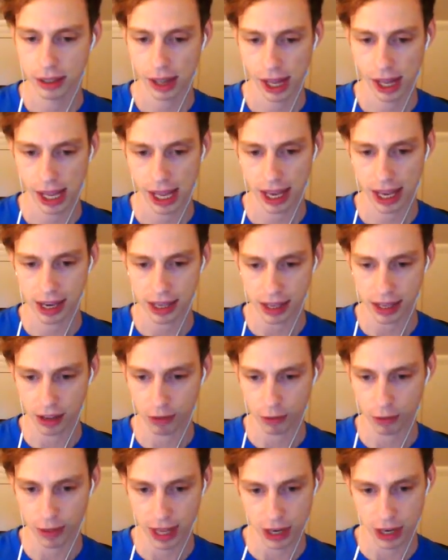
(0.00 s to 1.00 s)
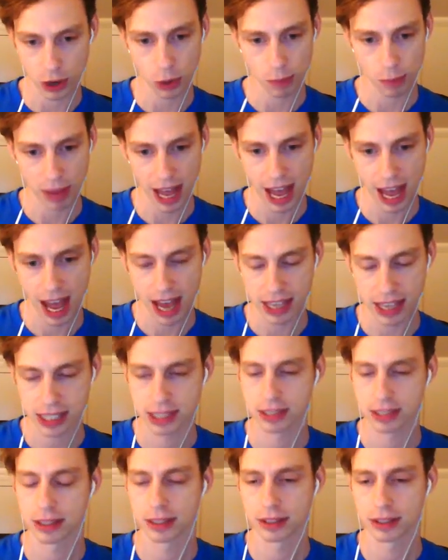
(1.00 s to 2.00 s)
and if they don't
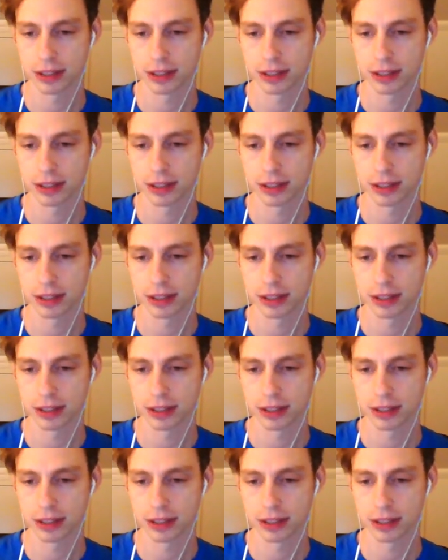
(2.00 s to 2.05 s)
pass